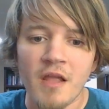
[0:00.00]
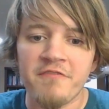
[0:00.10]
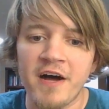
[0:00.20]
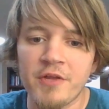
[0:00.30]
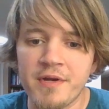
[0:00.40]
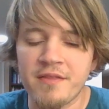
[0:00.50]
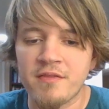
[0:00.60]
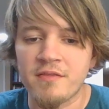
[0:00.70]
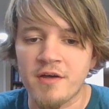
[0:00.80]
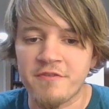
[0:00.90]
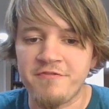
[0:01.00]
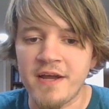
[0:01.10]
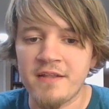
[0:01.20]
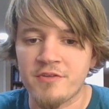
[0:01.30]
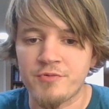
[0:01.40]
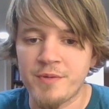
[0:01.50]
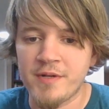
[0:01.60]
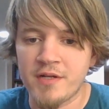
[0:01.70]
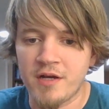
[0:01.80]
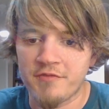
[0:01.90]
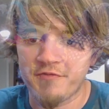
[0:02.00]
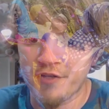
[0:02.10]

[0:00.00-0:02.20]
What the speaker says: Following the fight, the women of the